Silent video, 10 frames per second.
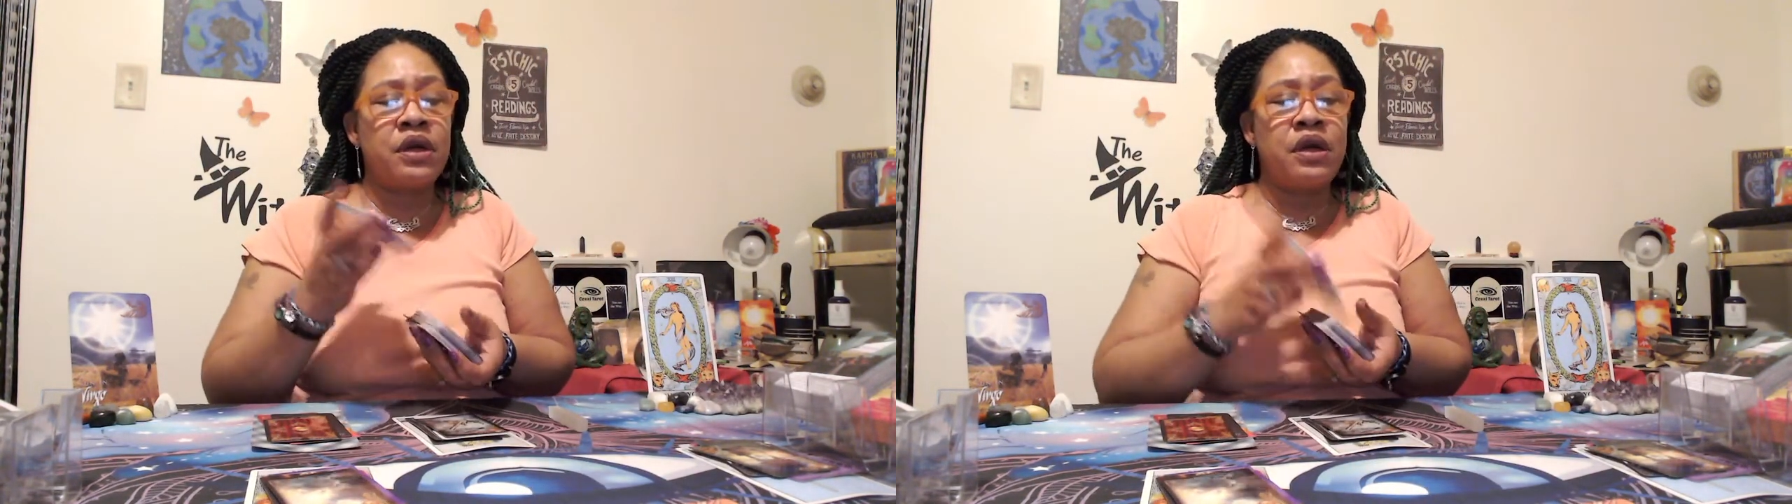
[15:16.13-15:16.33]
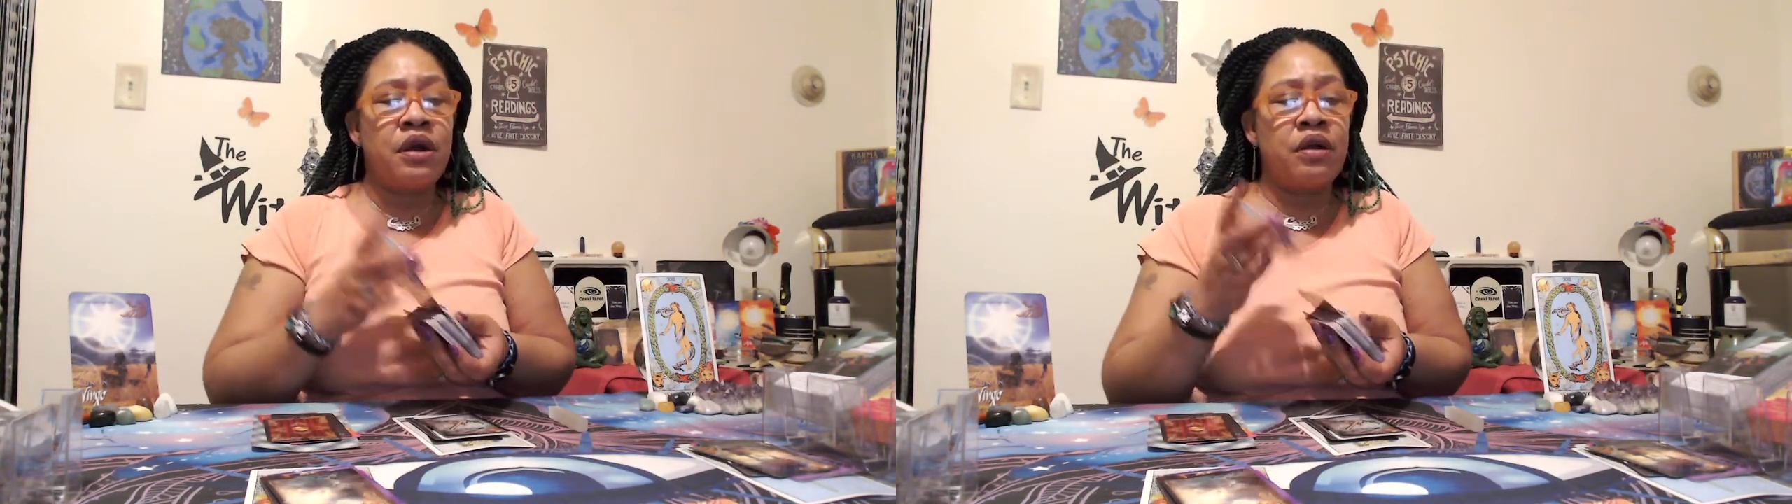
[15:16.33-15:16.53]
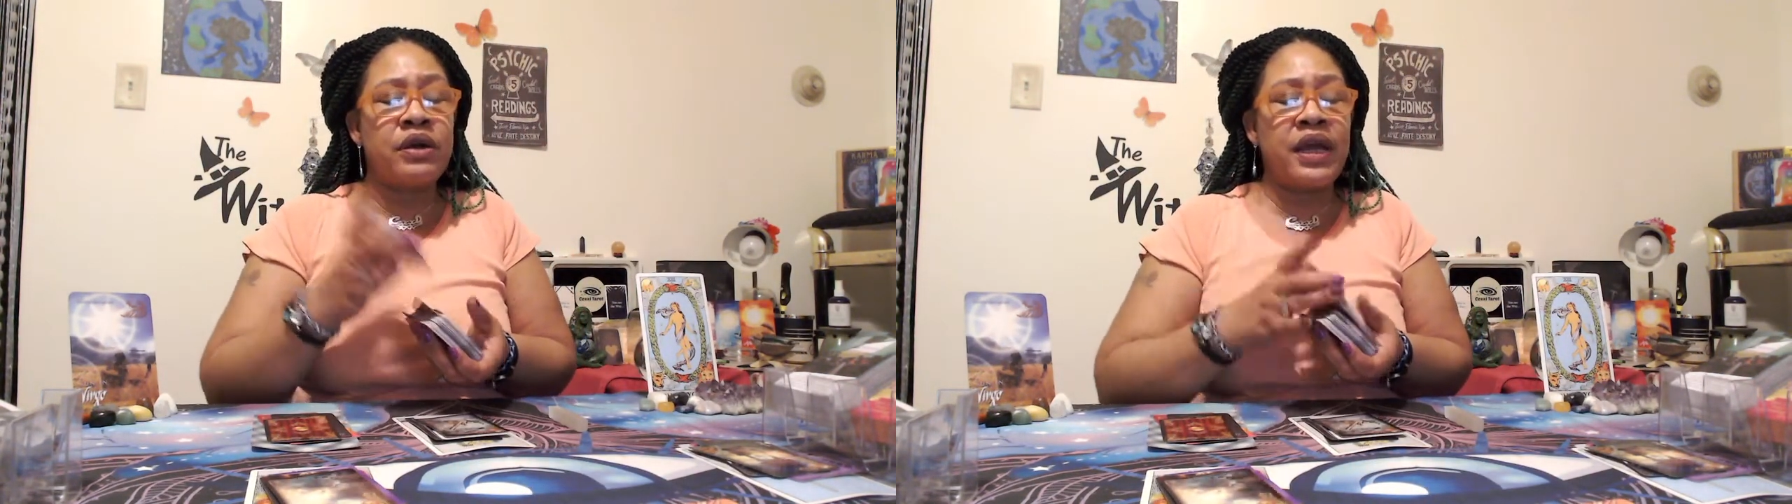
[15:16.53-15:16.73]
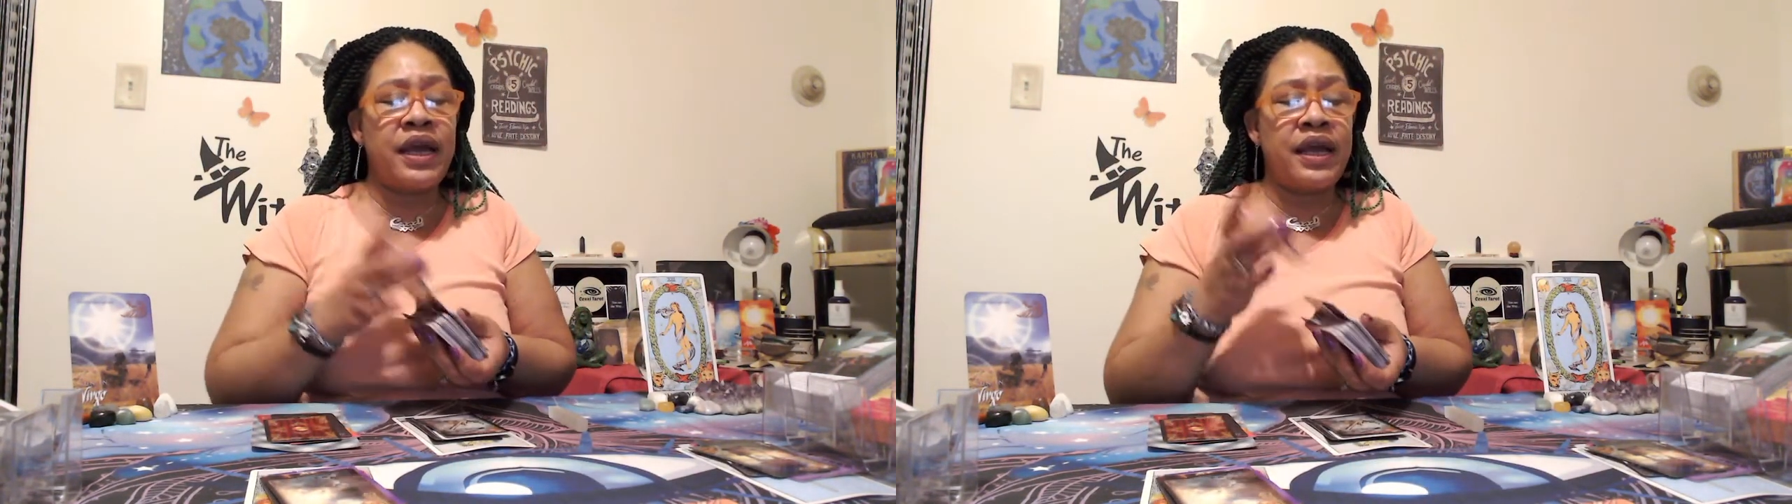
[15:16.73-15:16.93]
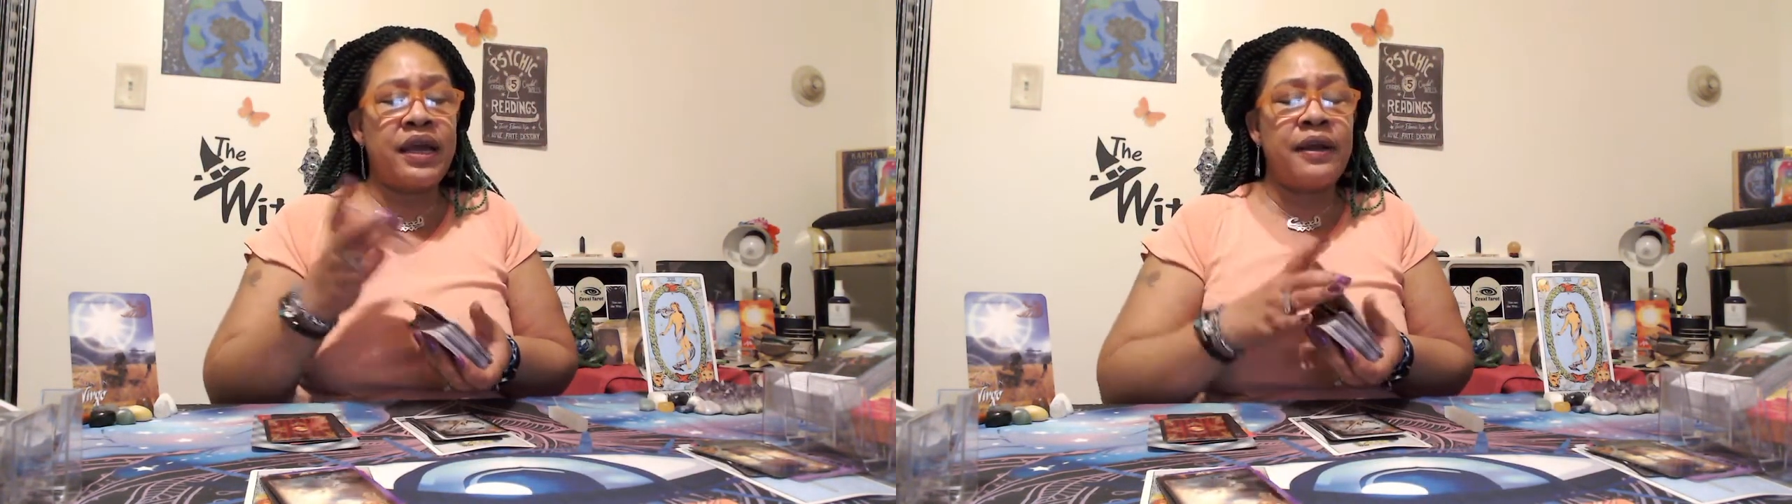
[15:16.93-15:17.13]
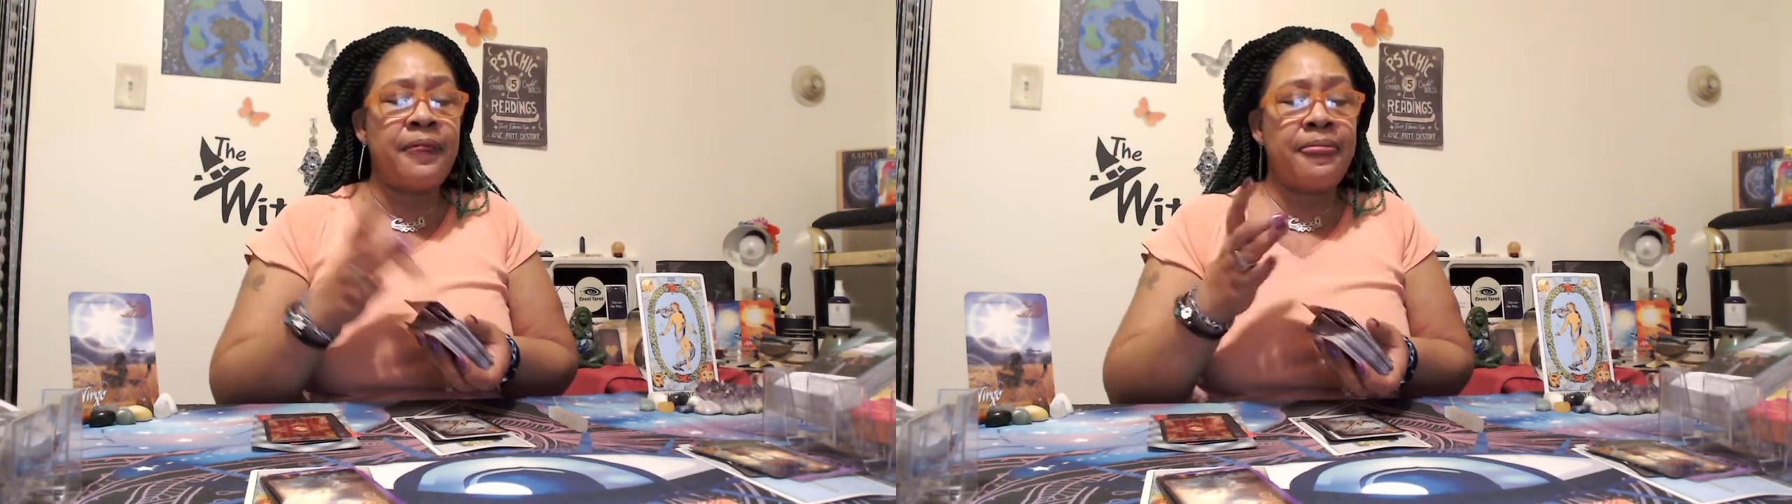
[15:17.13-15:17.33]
Okay.